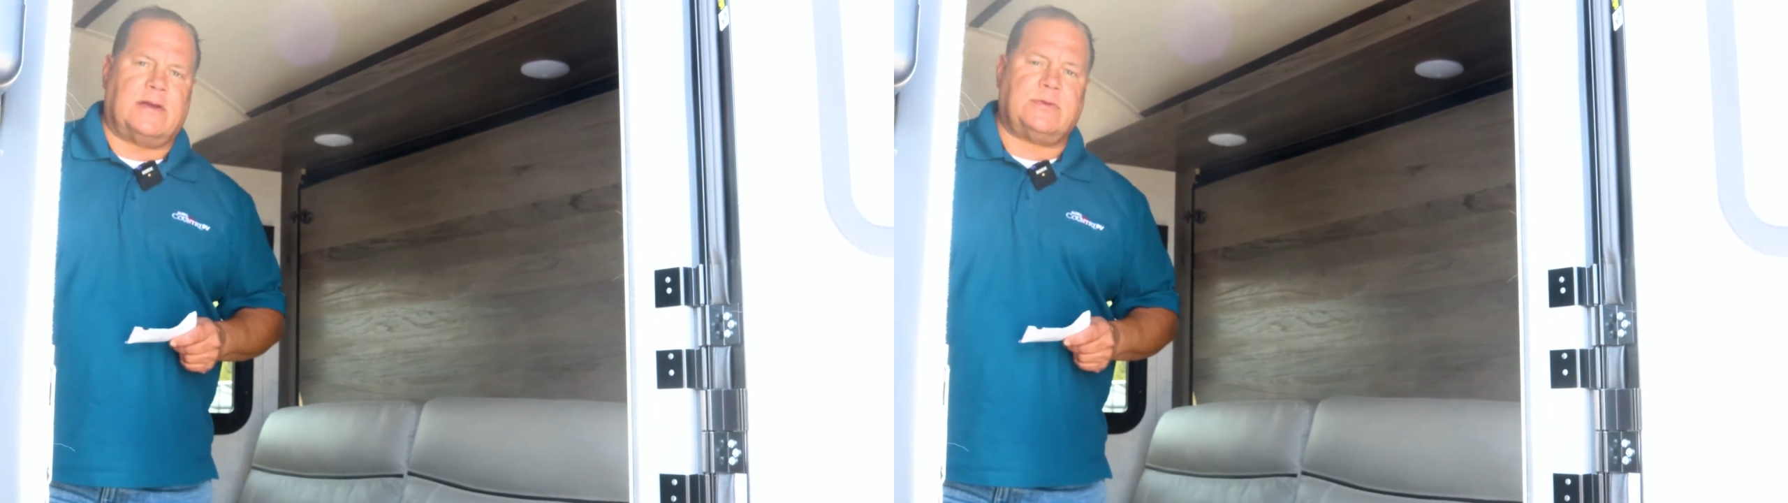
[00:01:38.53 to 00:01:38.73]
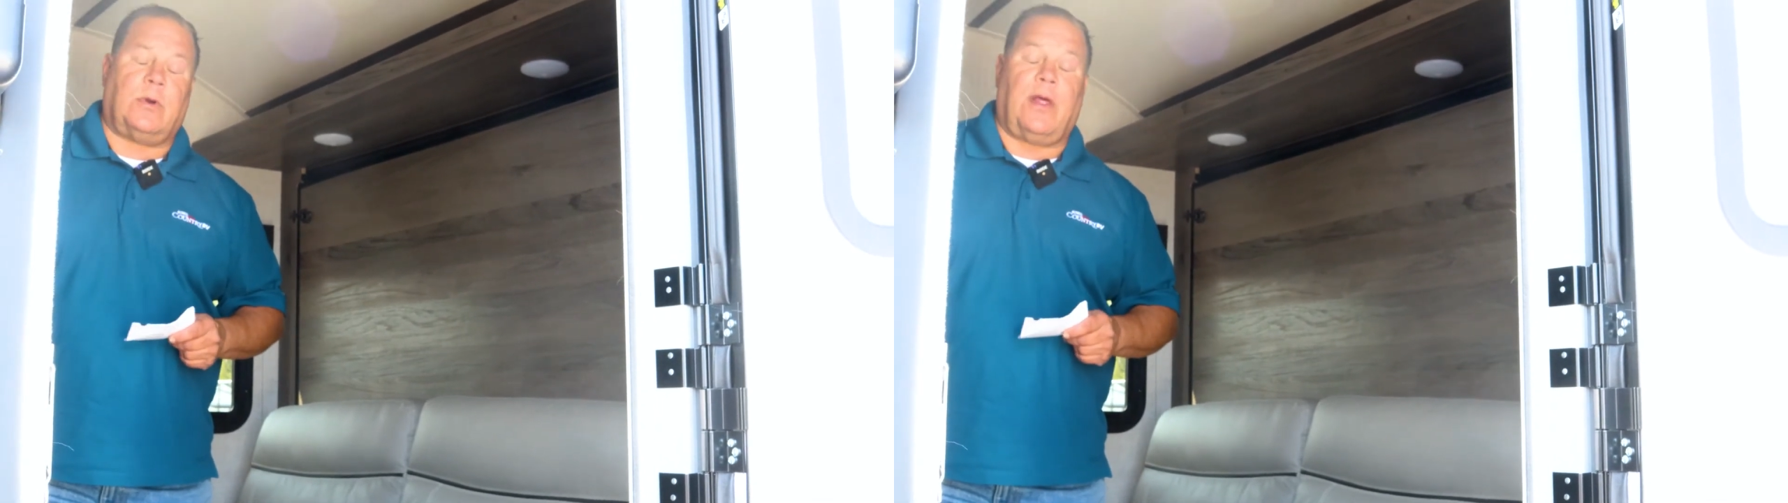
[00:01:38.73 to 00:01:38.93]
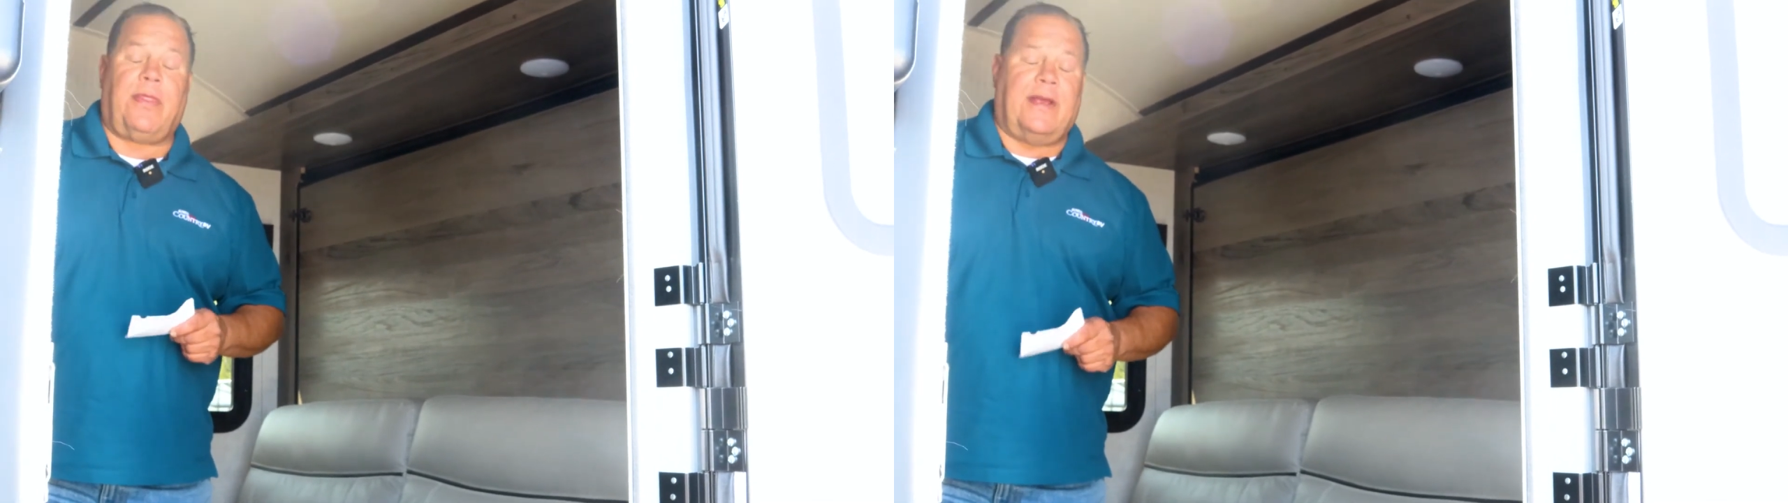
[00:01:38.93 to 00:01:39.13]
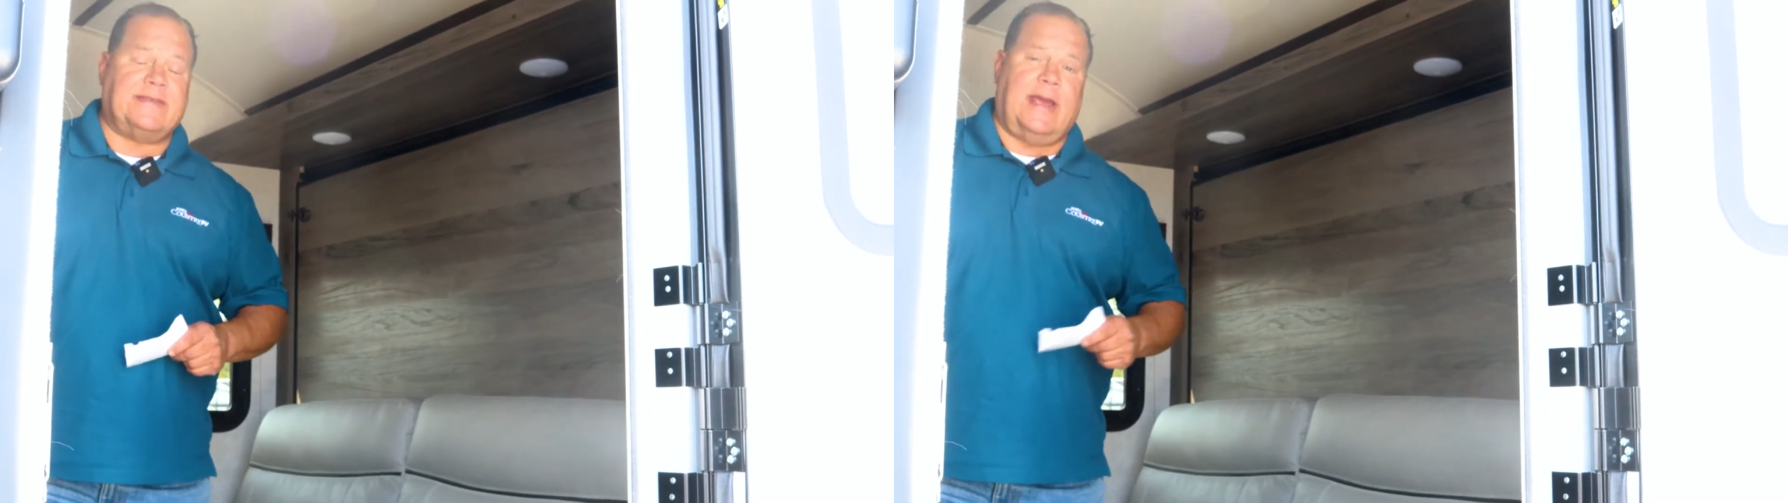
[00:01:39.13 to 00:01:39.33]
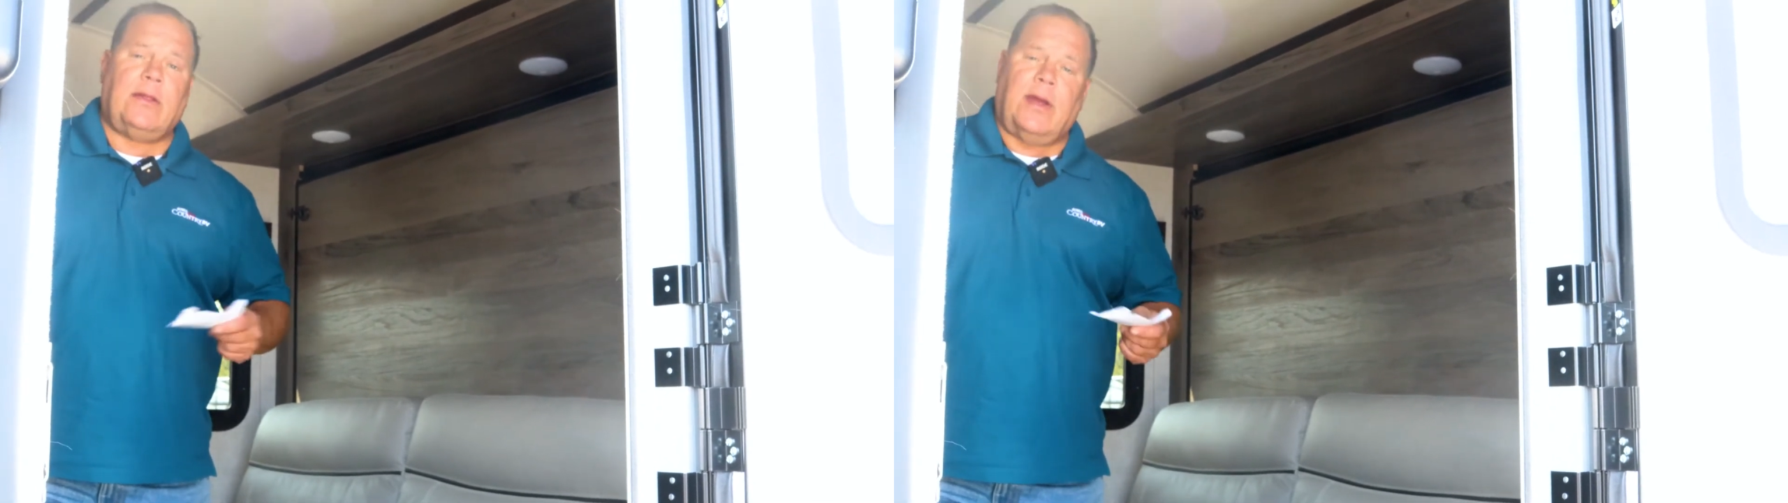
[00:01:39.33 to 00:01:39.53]
as one of the
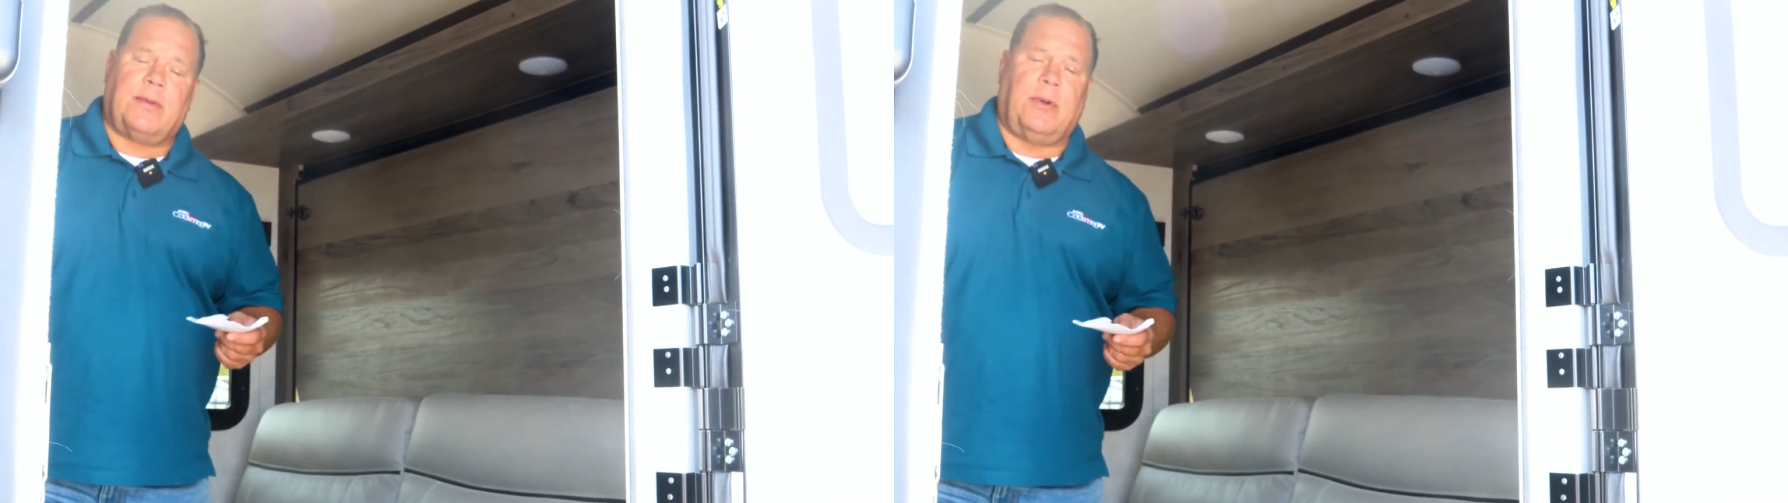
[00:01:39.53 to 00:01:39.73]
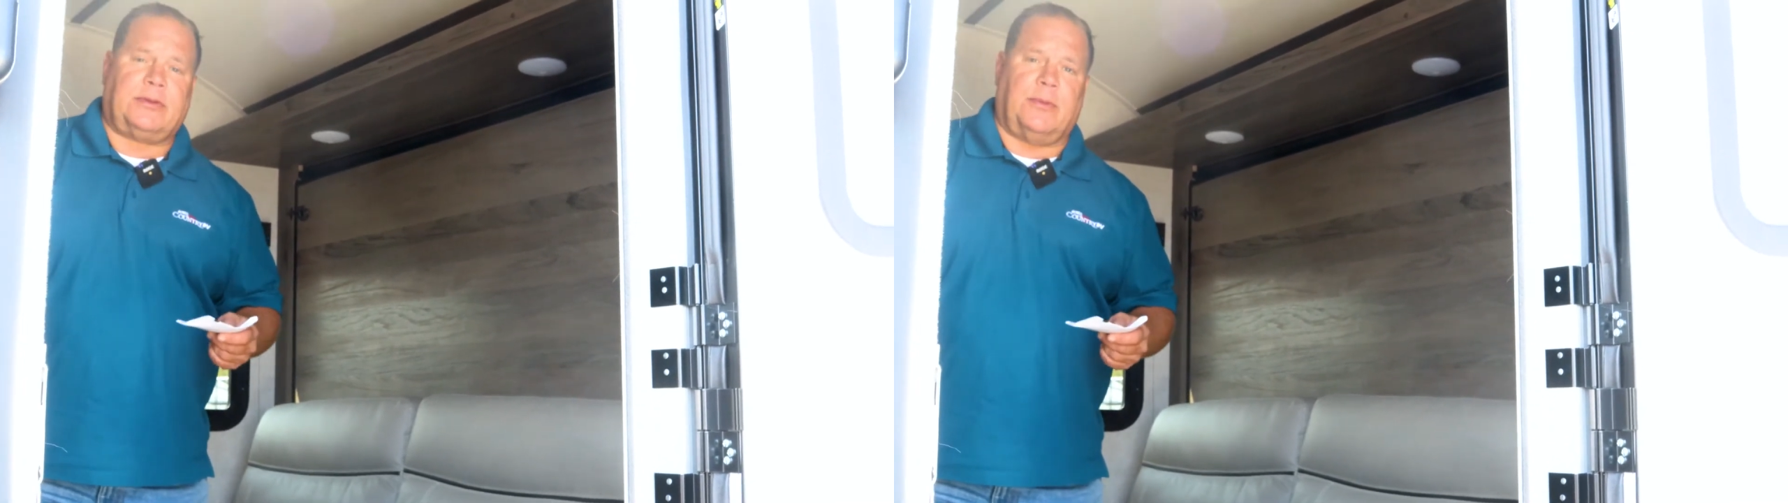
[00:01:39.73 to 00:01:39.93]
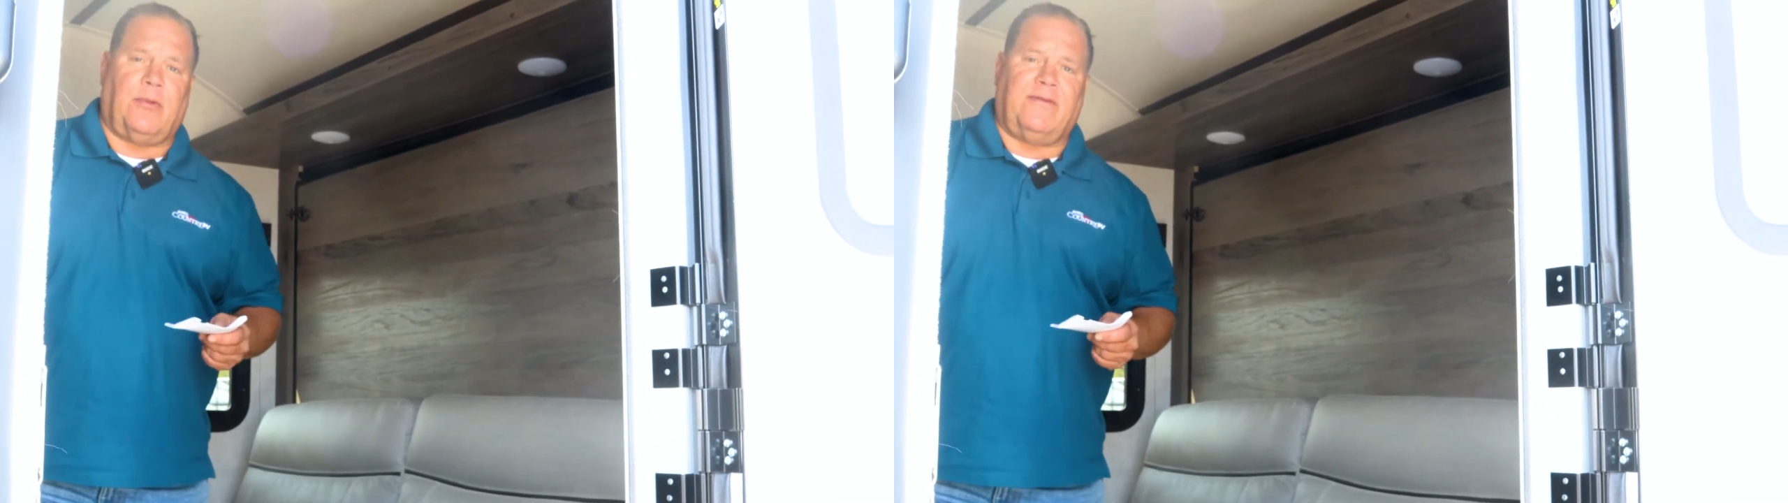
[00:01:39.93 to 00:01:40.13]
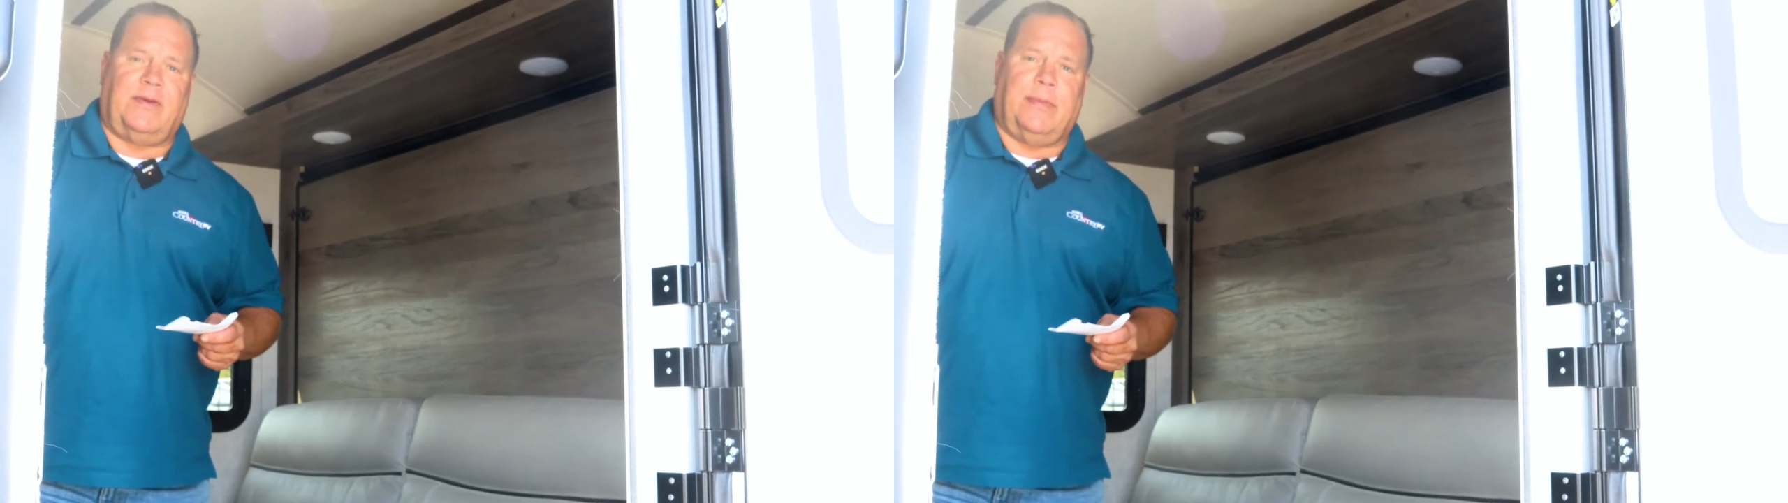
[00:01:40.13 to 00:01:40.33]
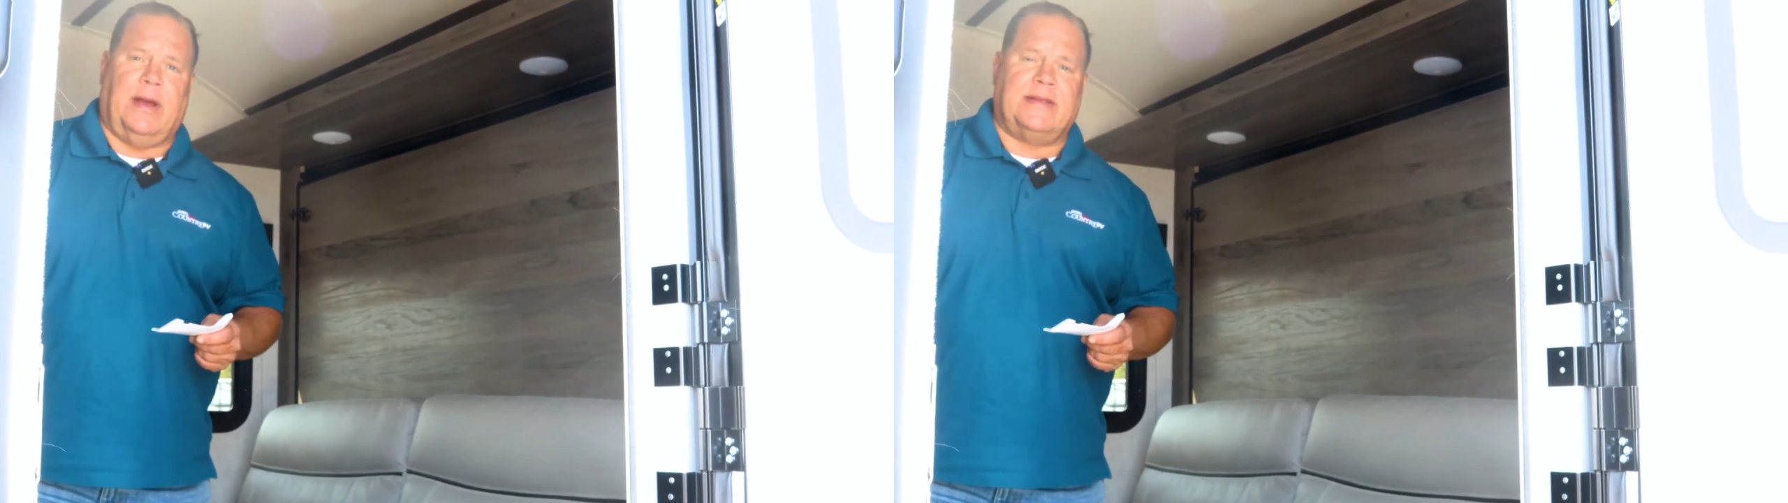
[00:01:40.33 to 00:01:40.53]
things they like about the
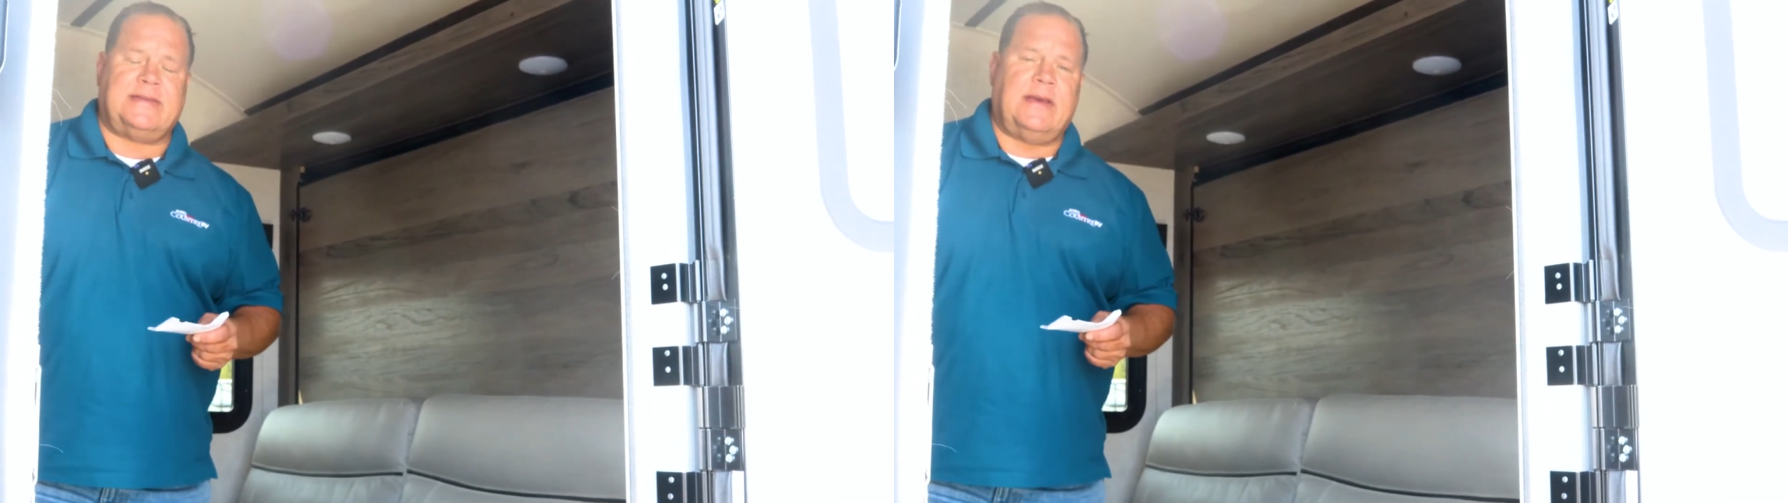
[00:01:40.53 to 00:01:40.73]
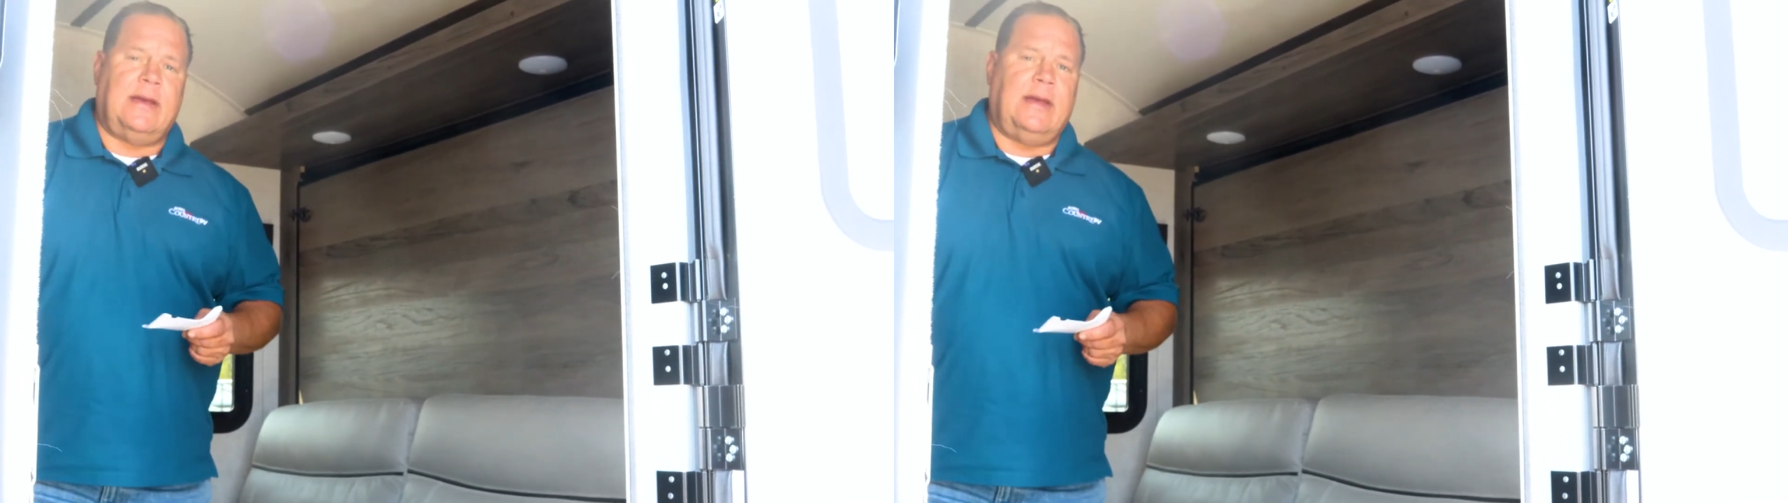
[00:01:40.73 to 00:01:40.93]
Murphy beds